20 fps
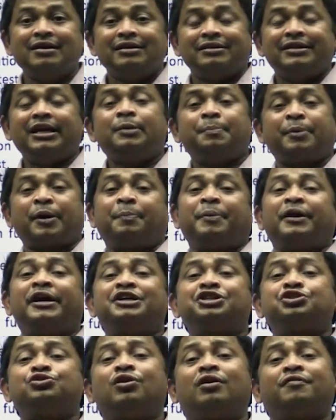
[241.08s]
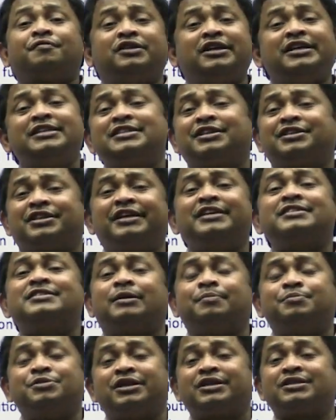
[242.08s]
then preparation of these 3
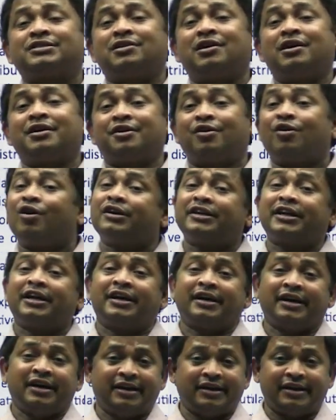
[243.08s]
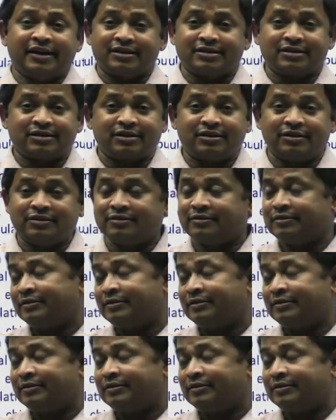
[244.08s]
subjects are not a great task.